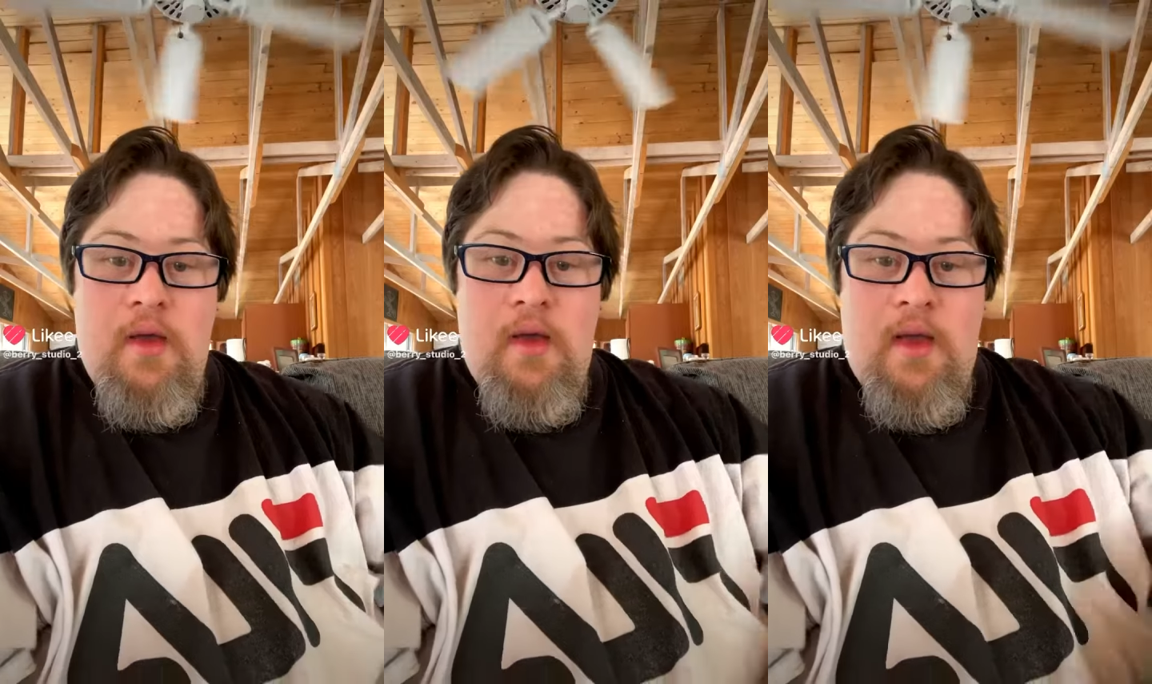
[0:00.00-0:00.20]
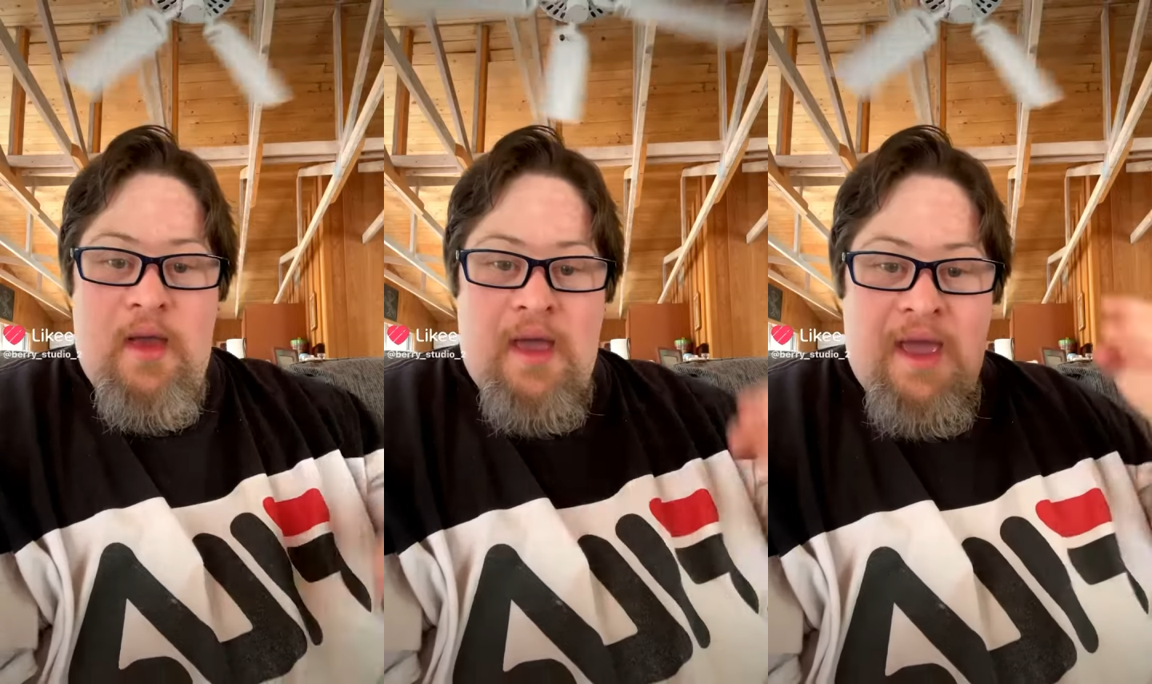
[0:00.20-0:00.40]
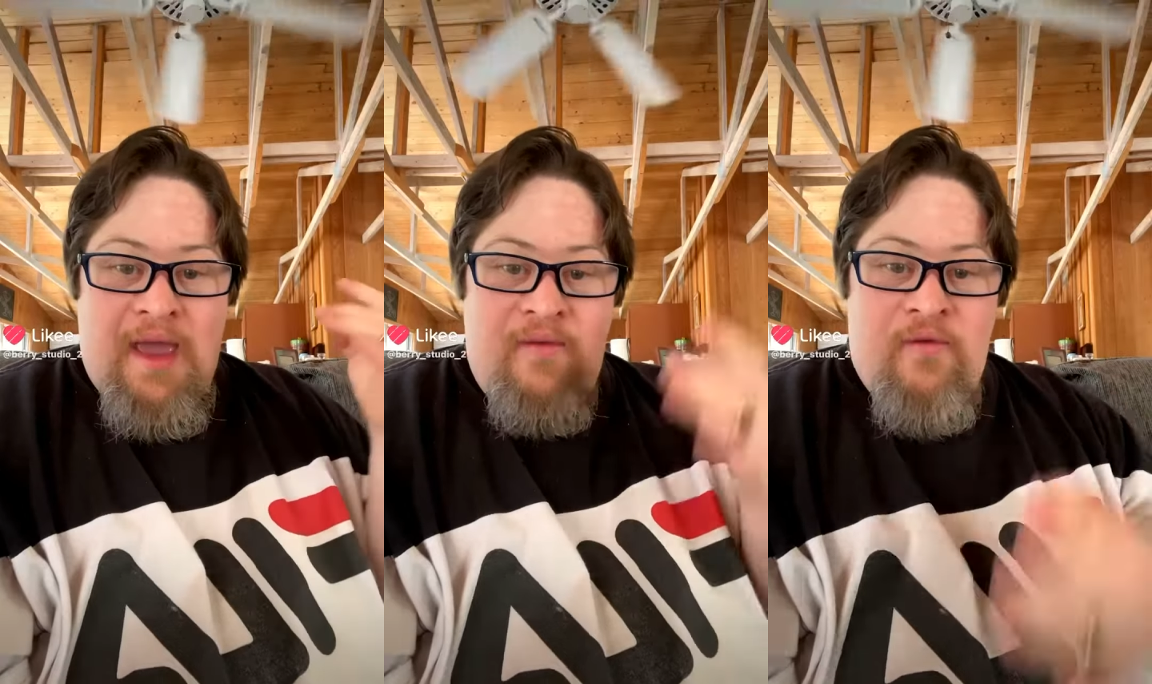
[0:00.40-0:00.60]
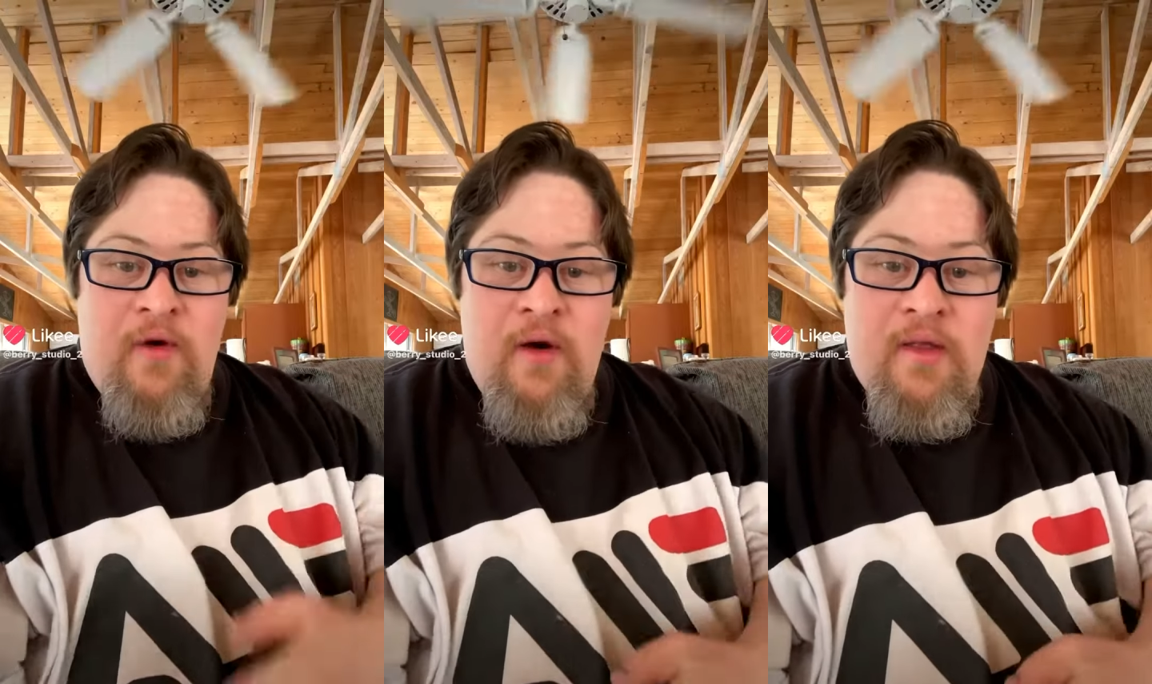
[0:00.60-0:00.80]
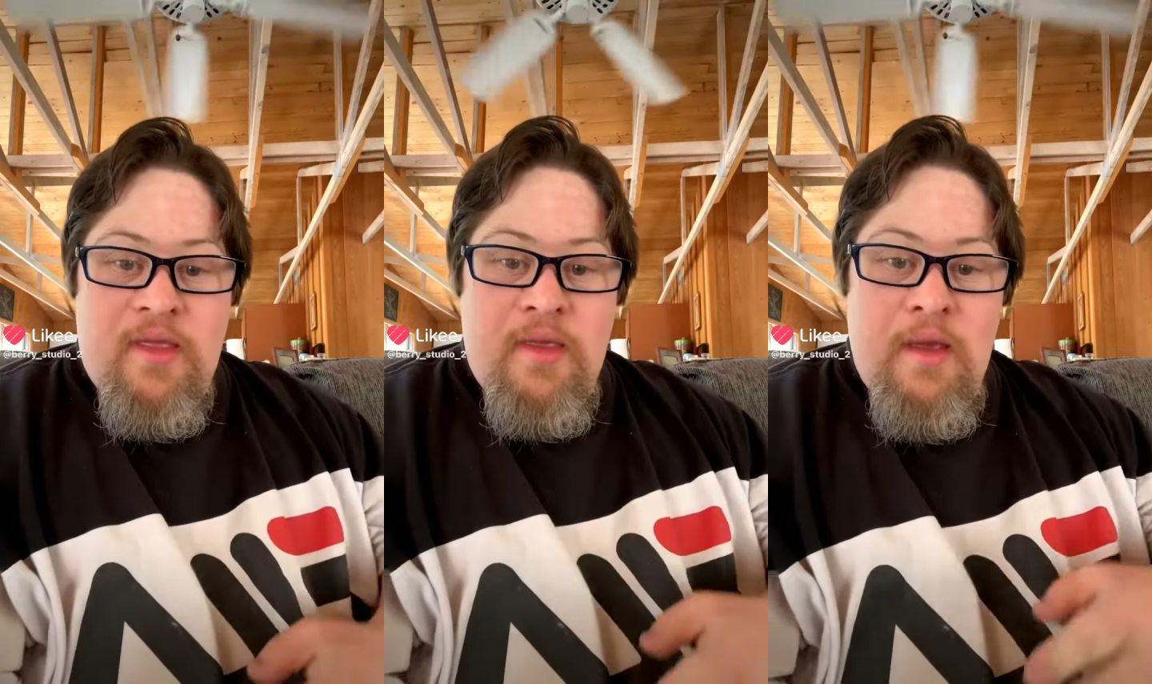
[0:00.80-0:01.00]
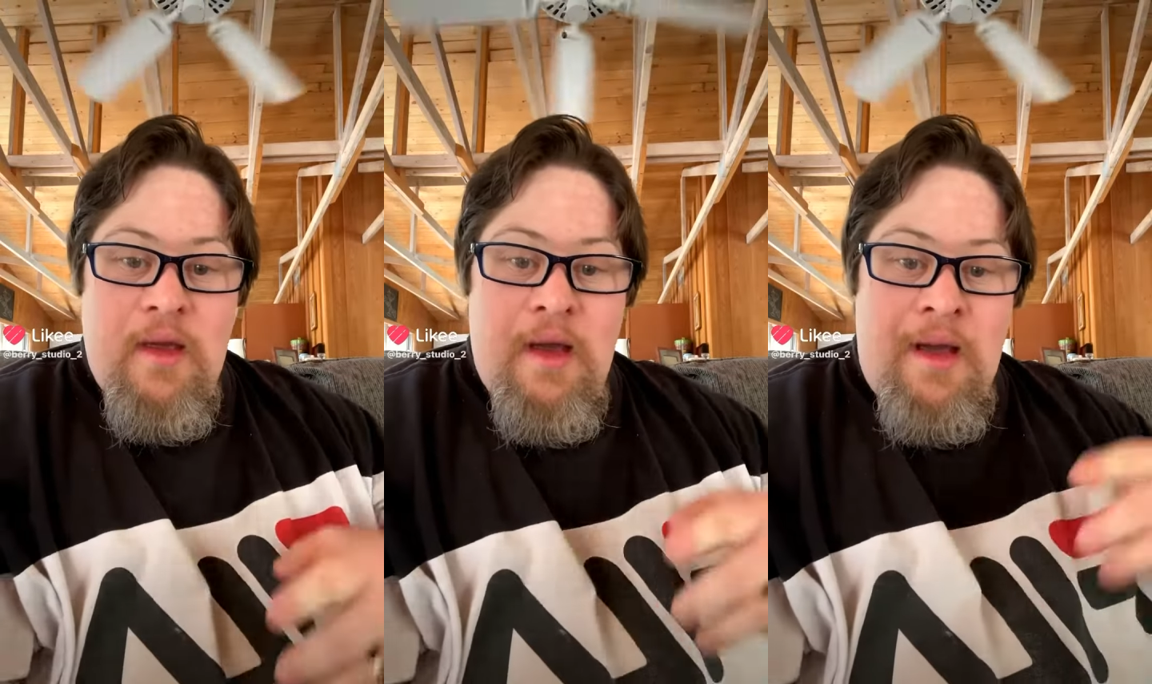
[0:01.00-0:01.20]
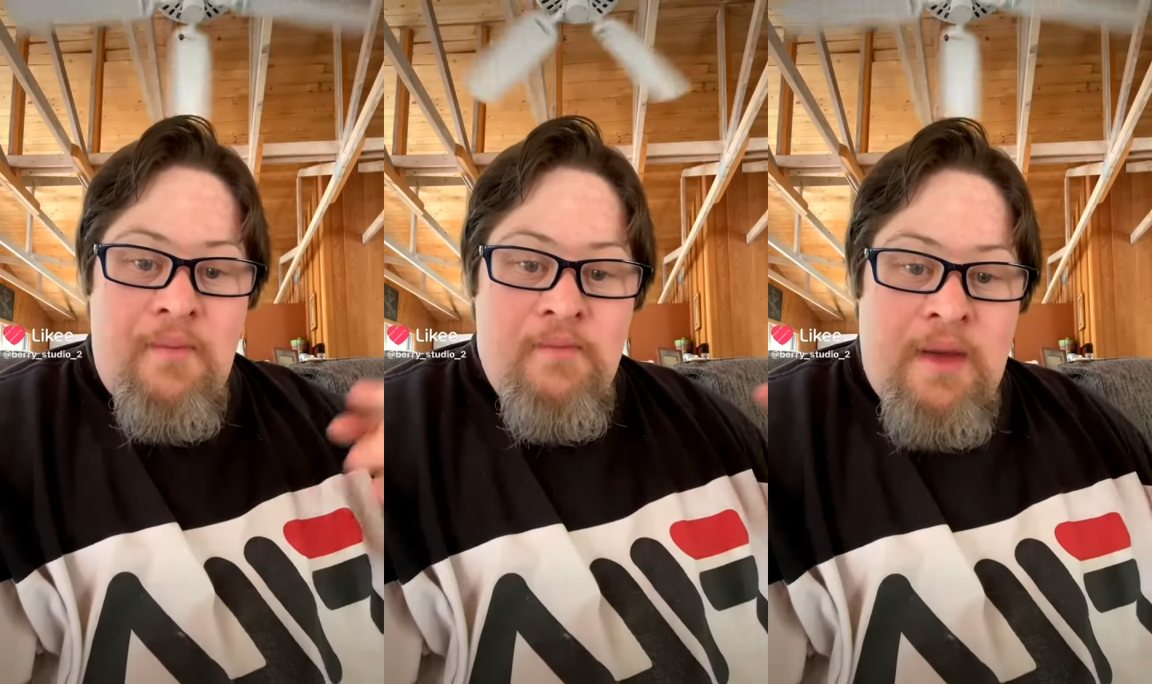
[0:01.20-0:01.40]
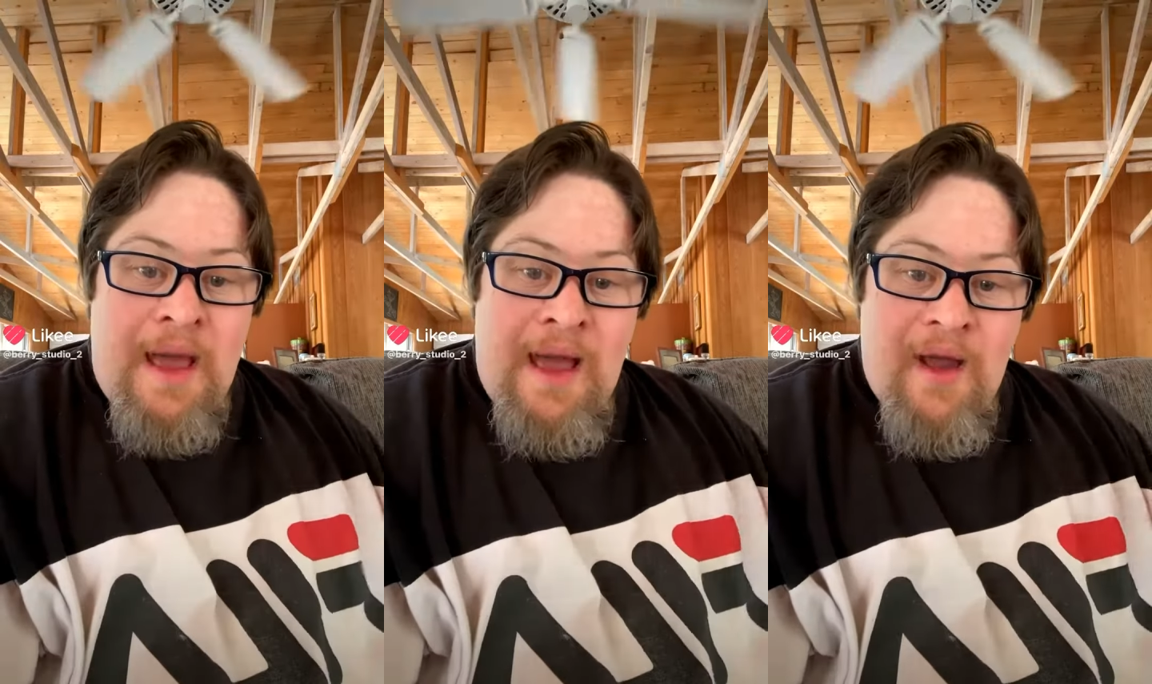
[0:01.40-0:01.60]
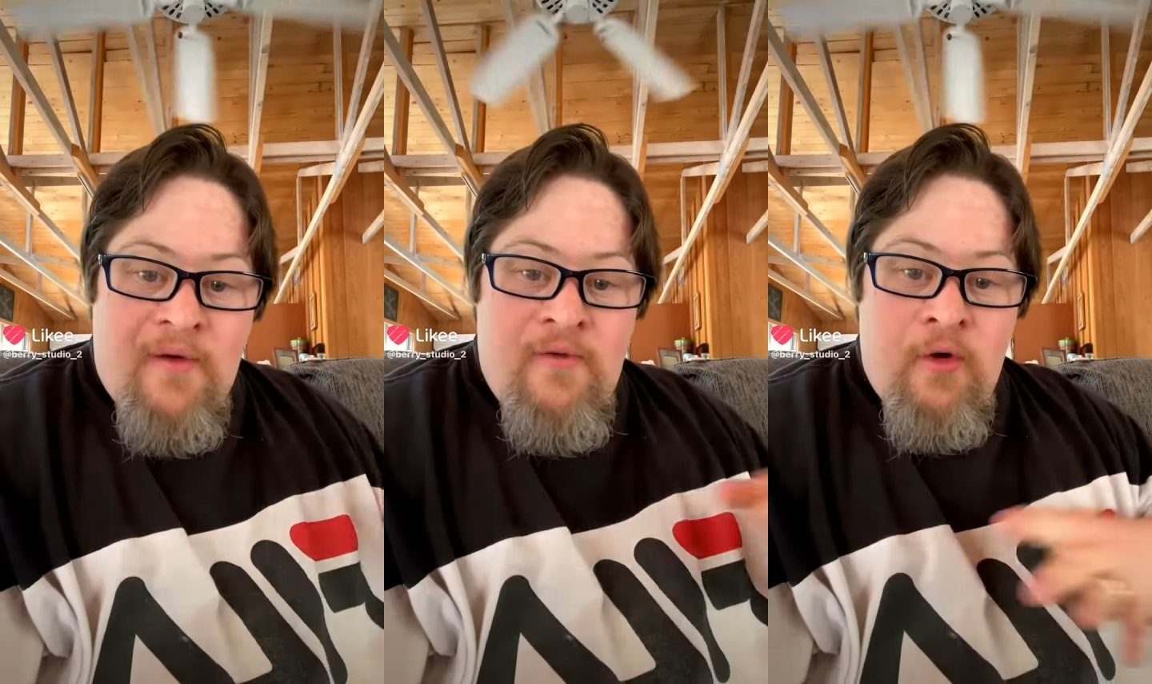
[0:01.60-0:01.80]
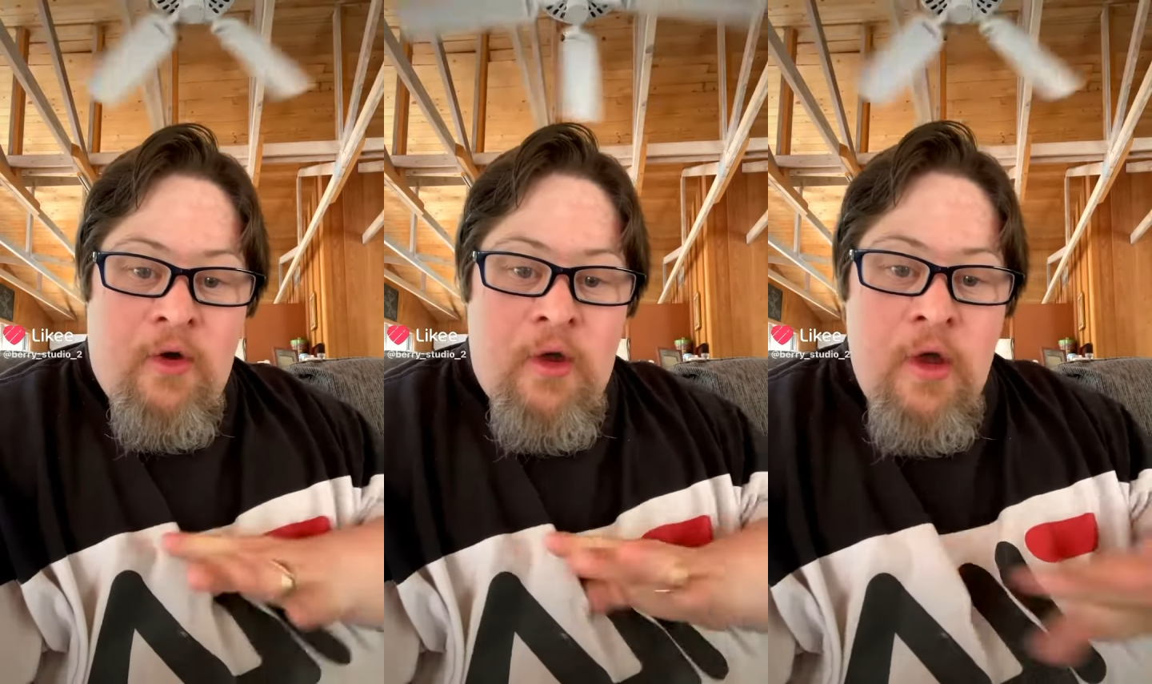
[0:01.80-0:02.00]
Hey folks, I'm back
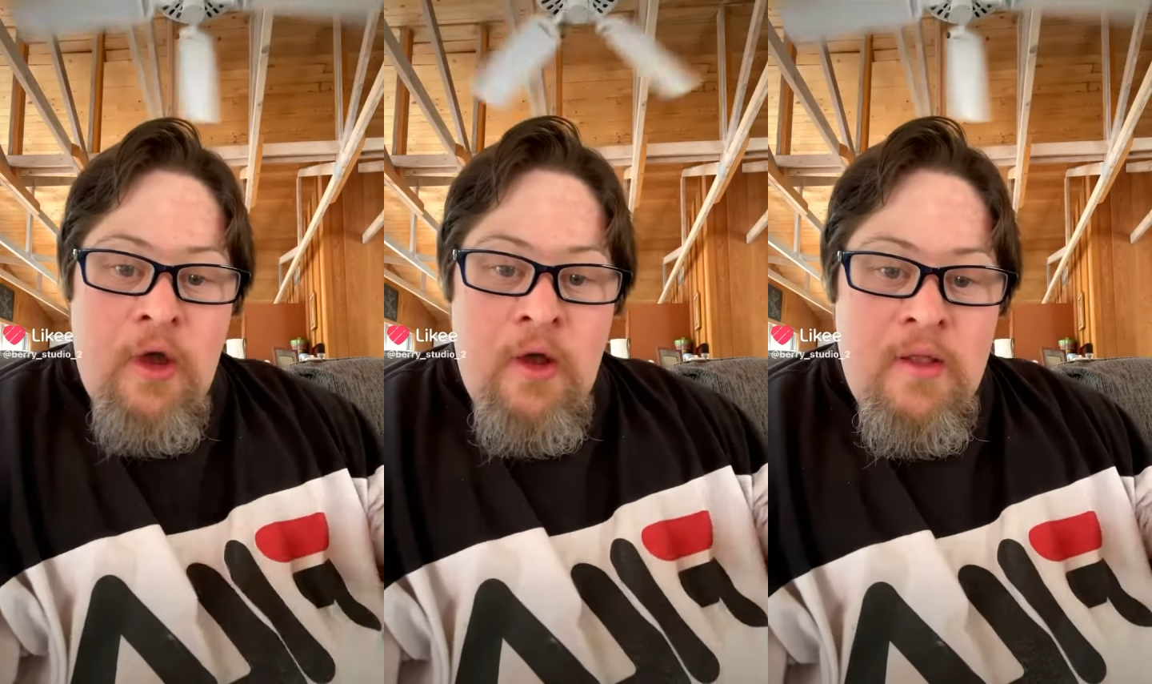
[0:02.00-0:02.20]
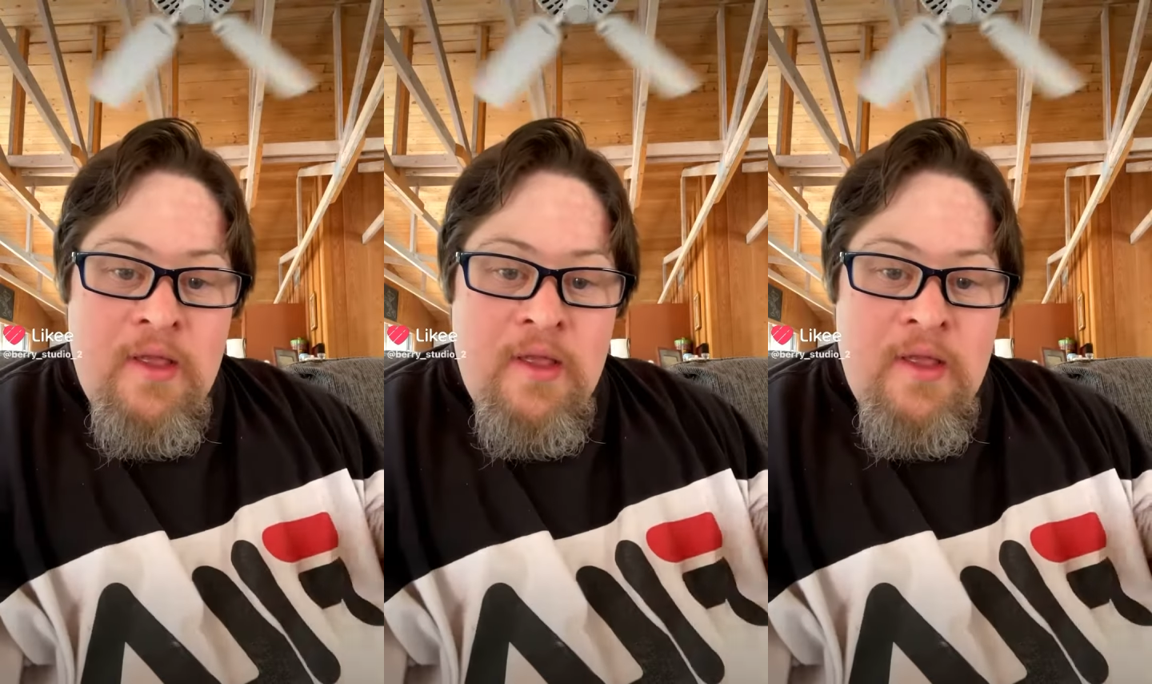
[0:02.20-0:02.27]
for good